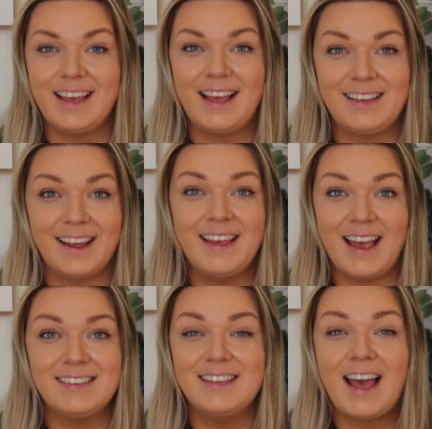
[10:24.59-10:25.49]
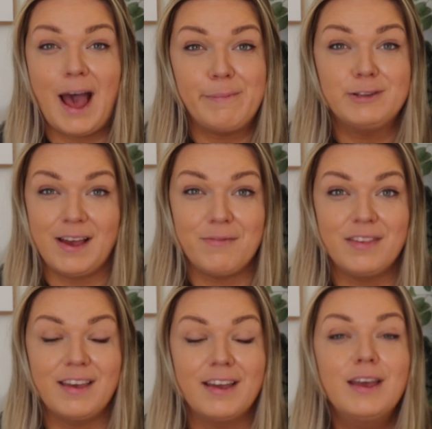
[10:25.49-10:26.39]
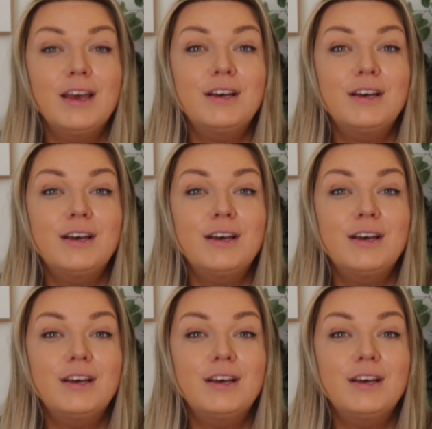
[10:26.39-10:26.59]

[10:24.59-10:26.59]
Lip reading: guesses absolutely everything.